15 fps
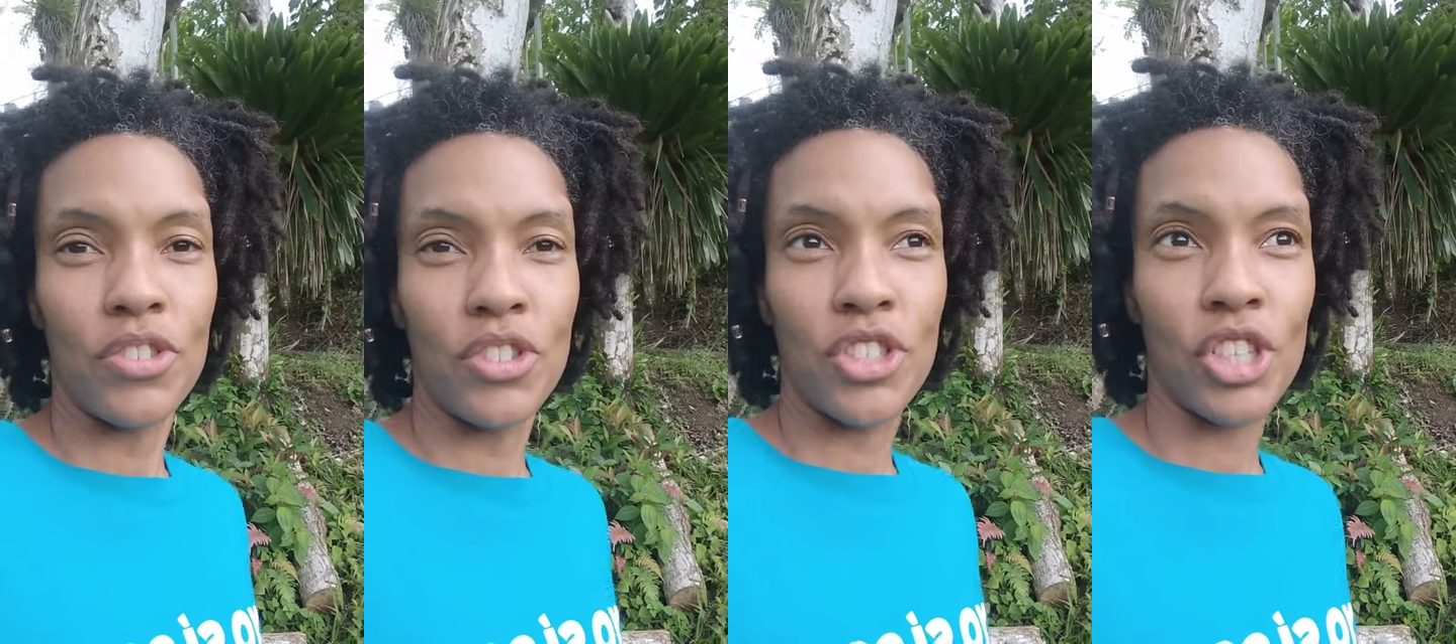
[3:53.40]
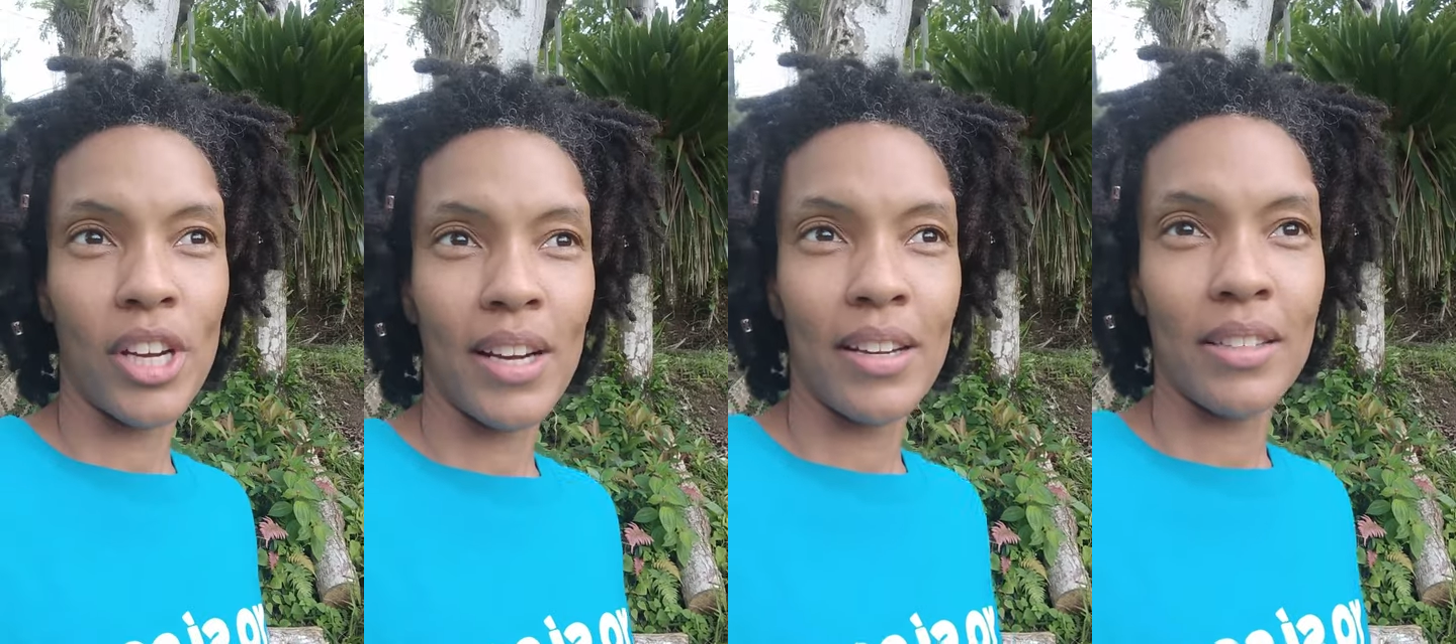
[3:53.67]

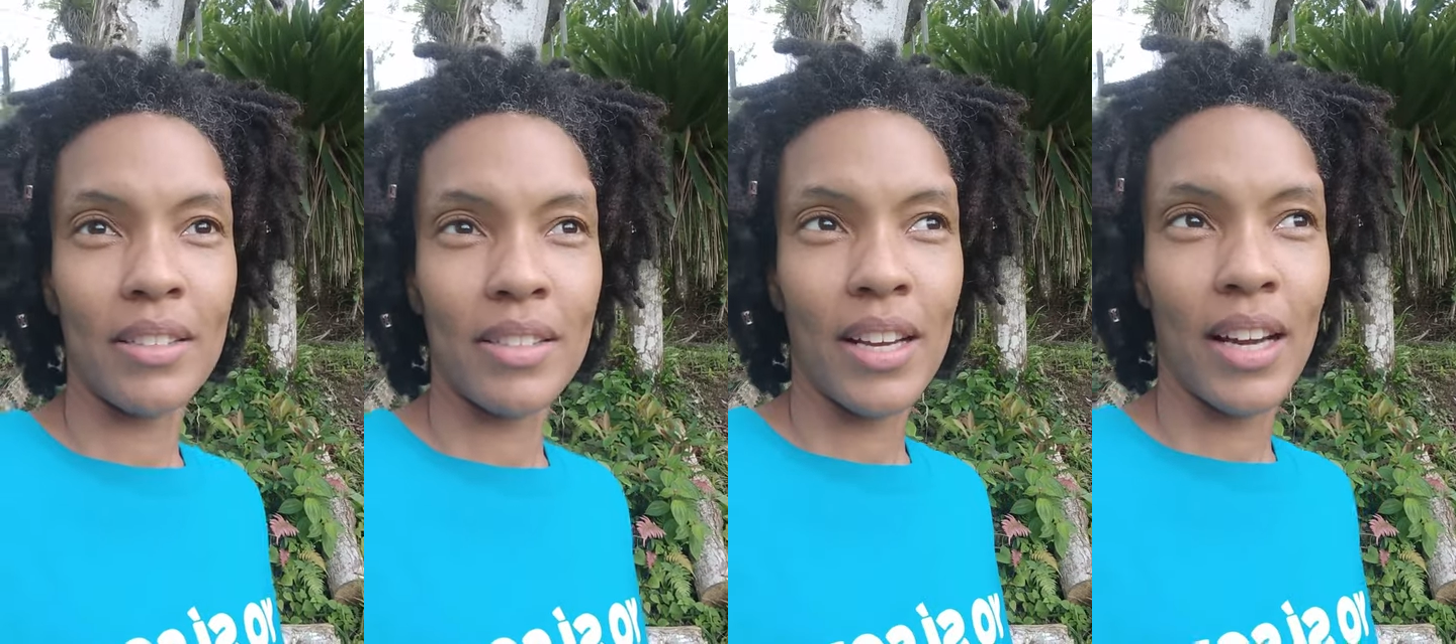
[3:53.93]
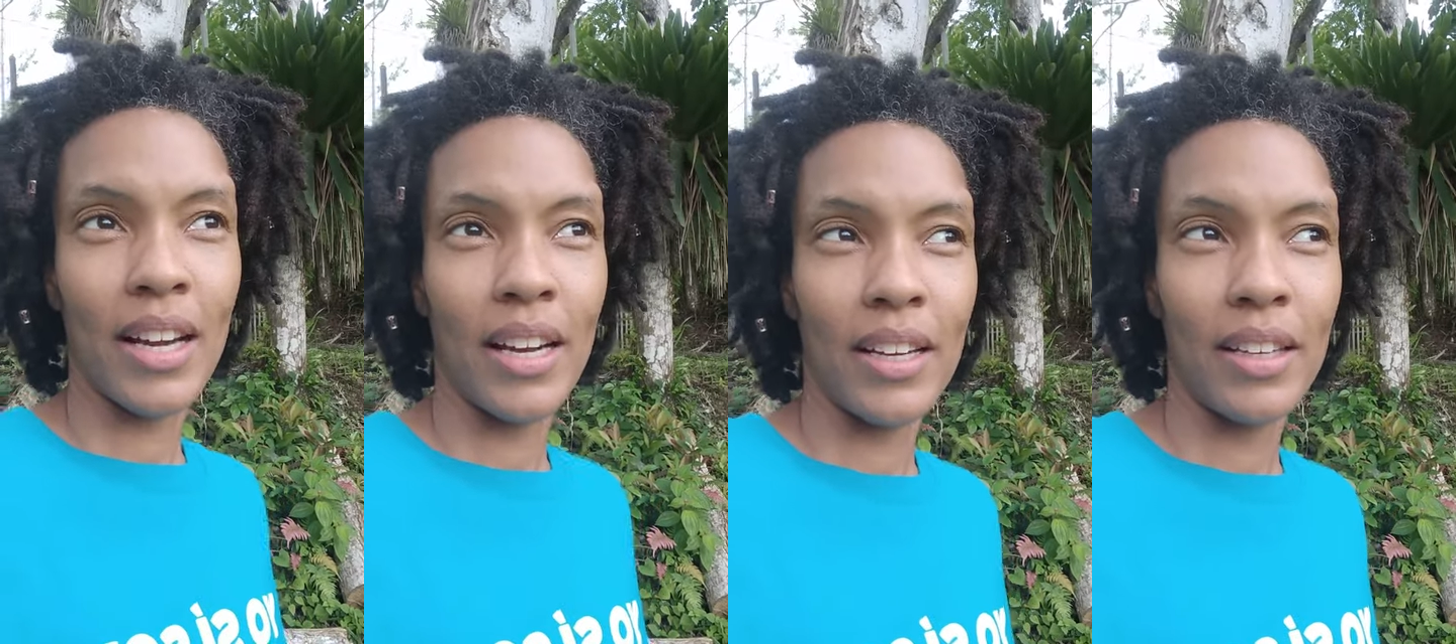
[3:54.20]
just
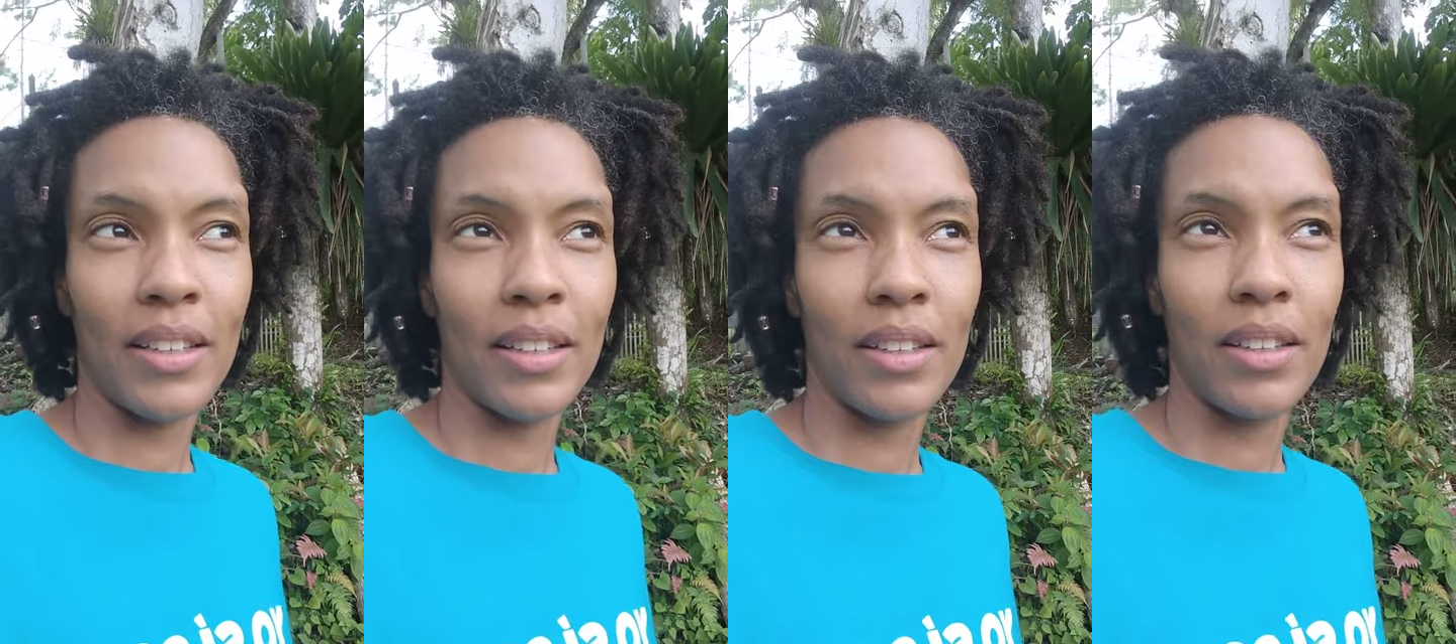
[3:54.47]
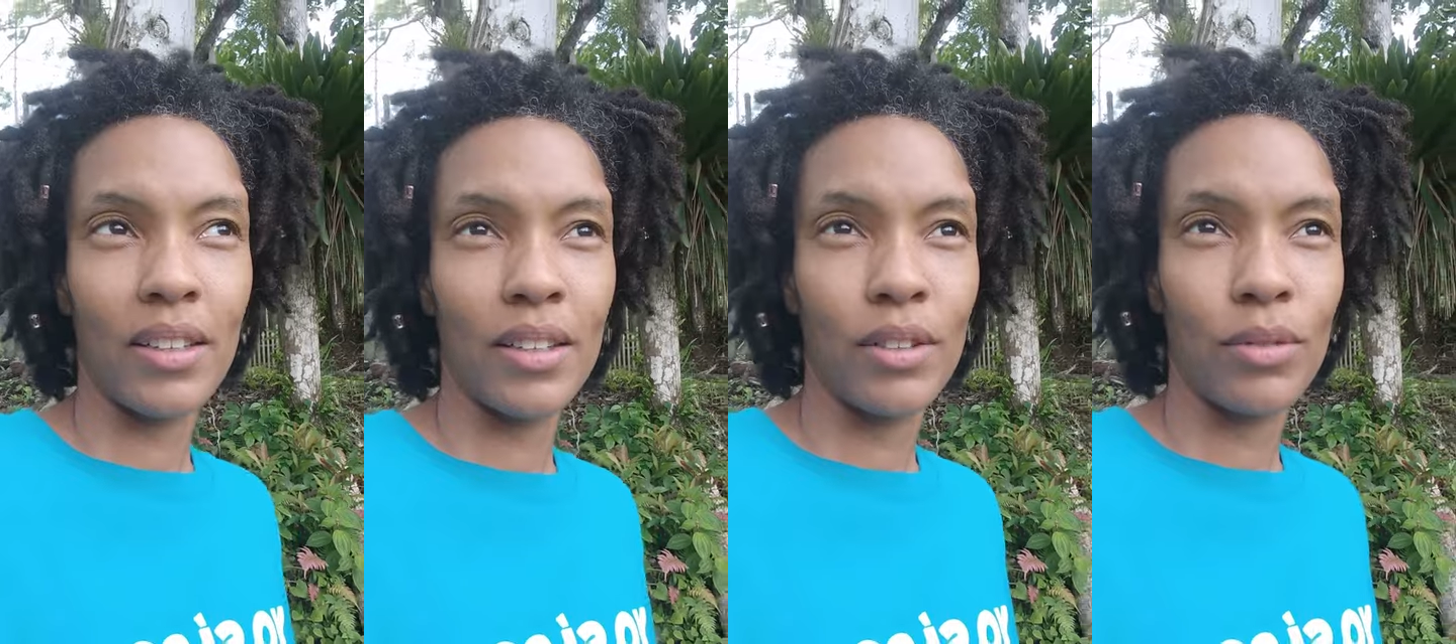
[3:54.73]
kind
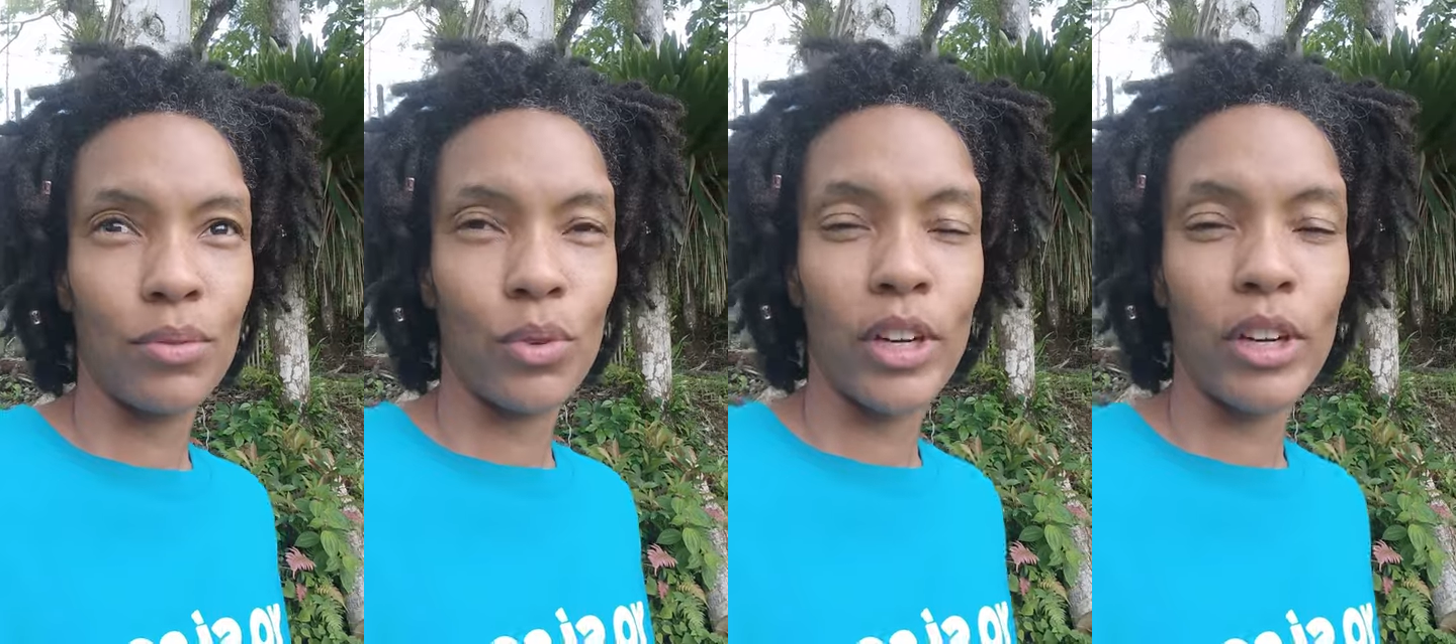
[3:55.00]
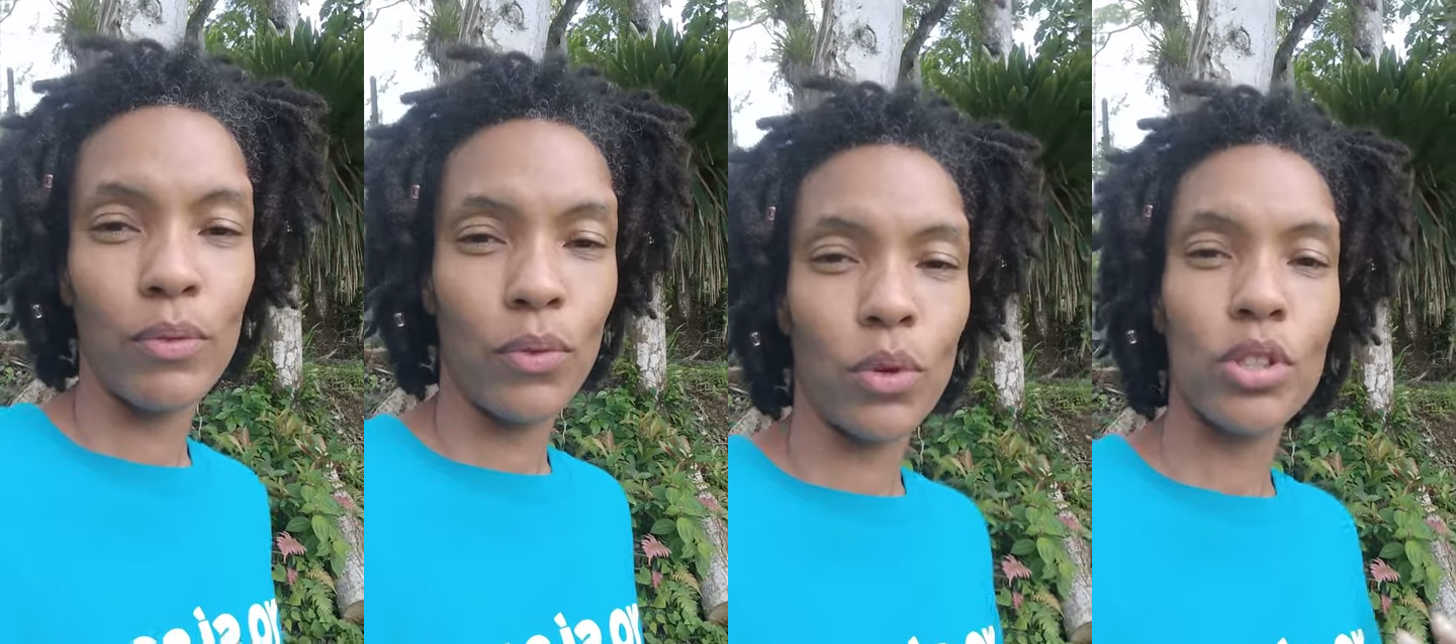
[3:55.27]
of
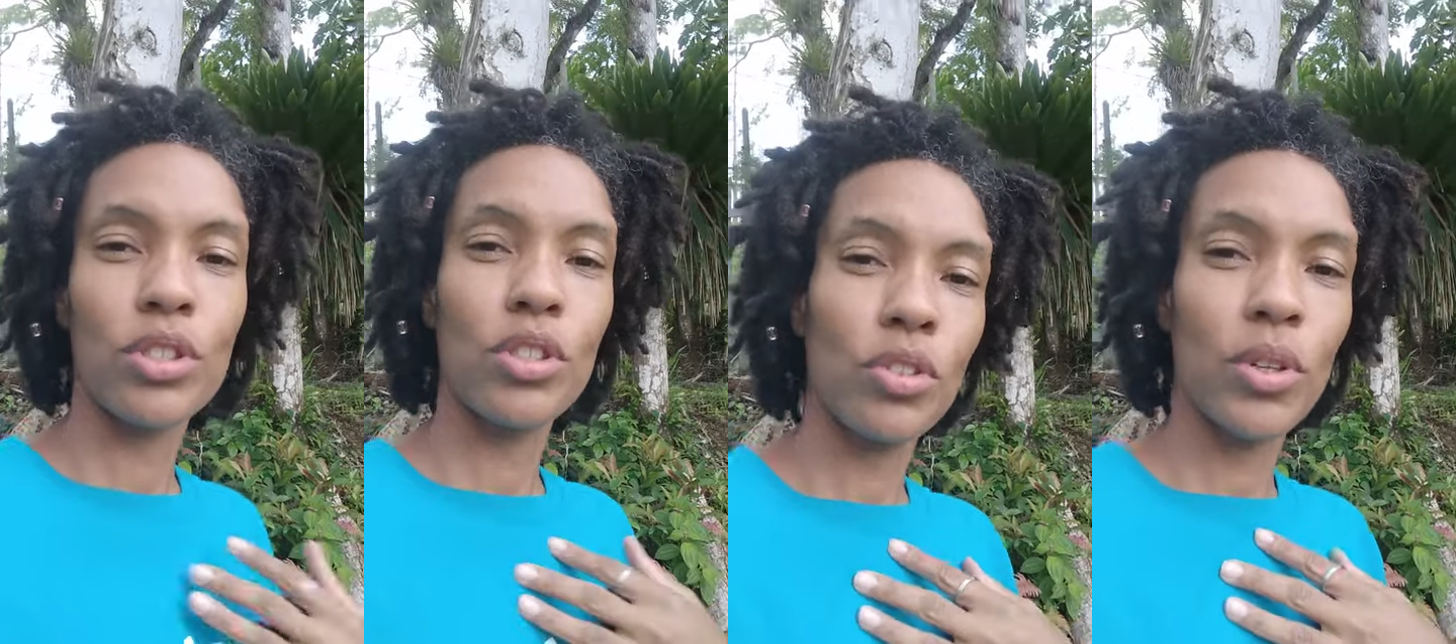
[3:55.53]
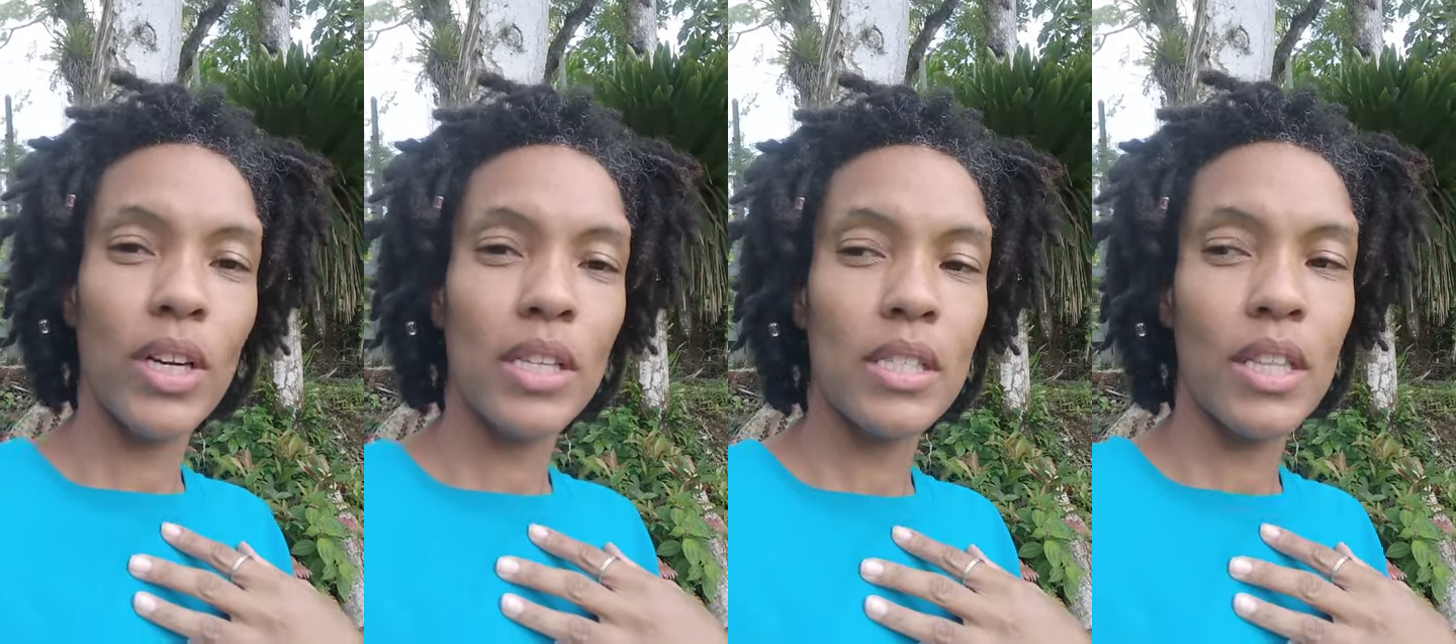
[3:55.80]
reinforced to us